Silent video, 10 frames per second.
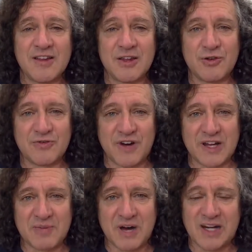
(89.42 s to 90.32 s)
that you can
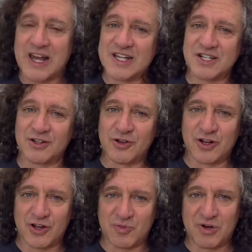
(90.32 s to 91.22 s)
find the podcast, including
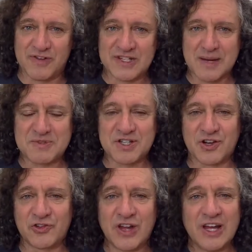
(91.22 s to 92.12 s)
all the previous
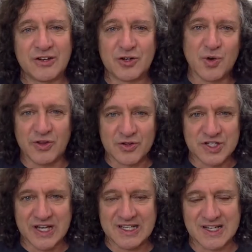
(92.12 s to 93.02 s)
episodes, to do all those
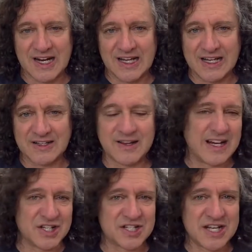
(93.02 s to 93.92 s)
things that I like that
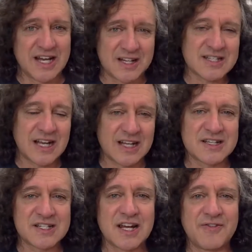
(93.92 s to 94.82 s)
I just said. Because I like
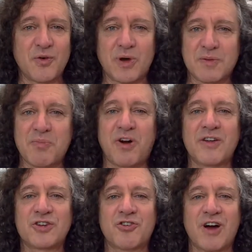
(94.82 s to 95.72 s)
to say, if you want to be part of
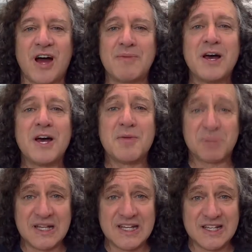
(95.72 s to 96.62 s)
the tribe,
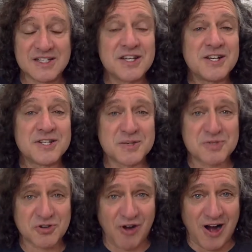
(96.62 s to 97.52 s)
please
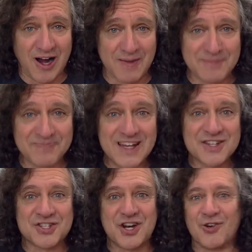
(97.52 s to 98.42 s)
subscribe.
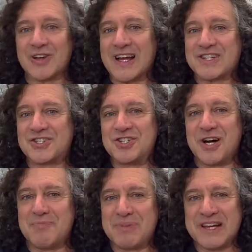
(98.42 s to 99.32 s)
So let's
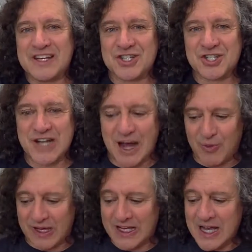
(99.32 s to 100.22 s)
jump in, shall
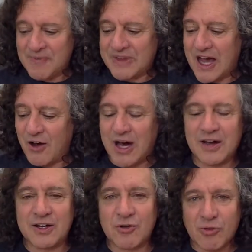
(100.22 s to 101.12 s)
we? Now,
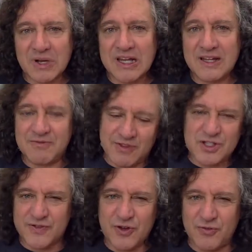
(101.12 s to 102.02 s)
normally,
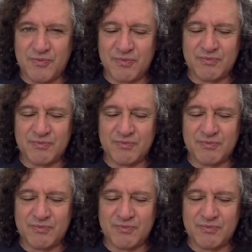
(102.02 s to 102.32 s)
those of you who've